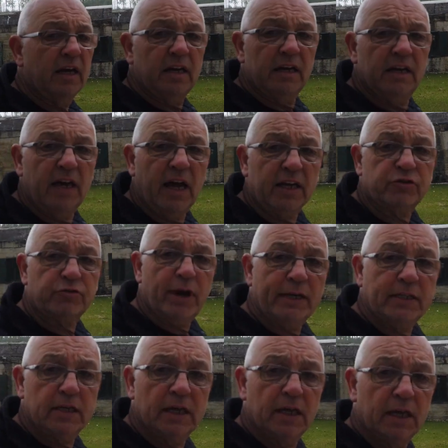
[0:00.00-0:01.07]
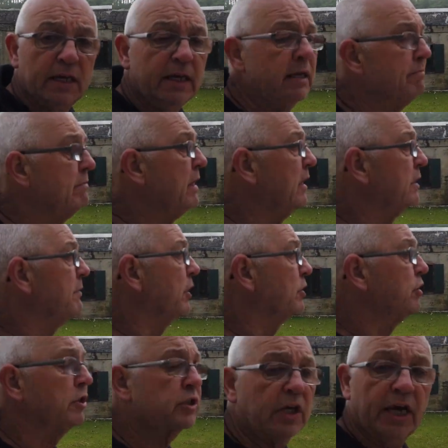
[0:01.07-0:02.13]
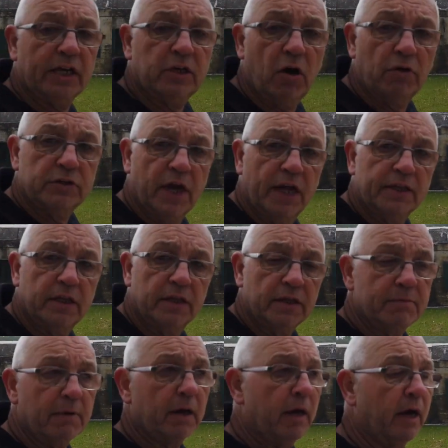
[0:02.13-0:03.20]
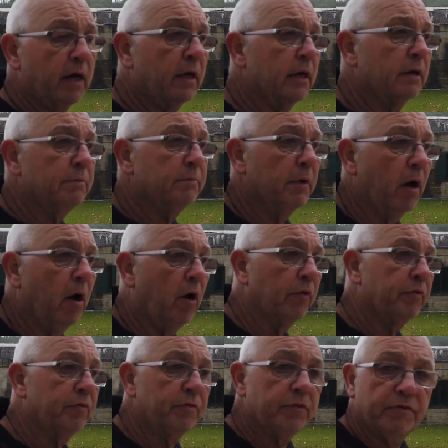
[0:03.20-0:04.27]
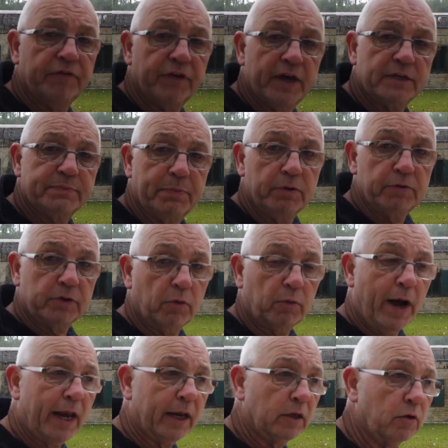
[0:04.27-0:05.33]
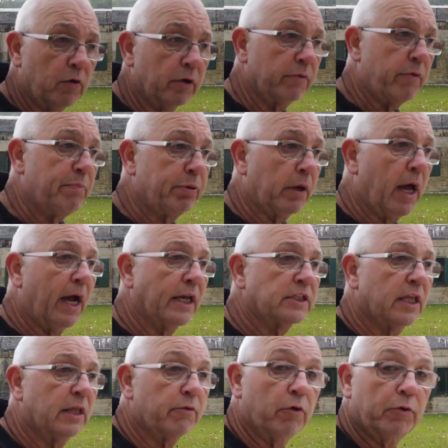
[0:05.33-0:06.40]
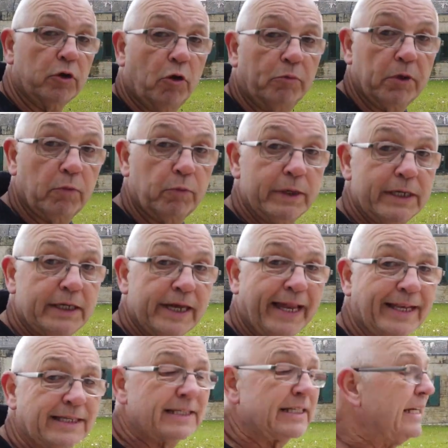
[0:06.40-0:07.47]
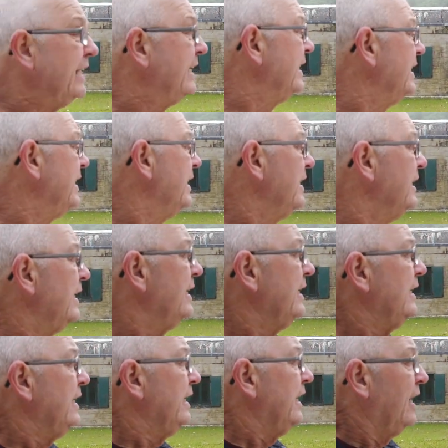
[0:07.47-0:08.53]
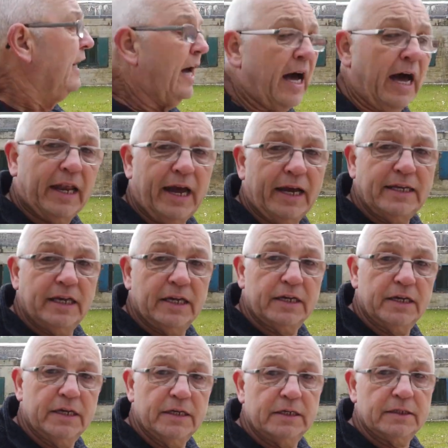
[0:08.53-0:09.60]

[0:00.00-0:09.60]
Uh, I tried to email them, I should say, I contacted them um, on Facebook a while ago, and he replied saying they're only open at weekends. And I, uh,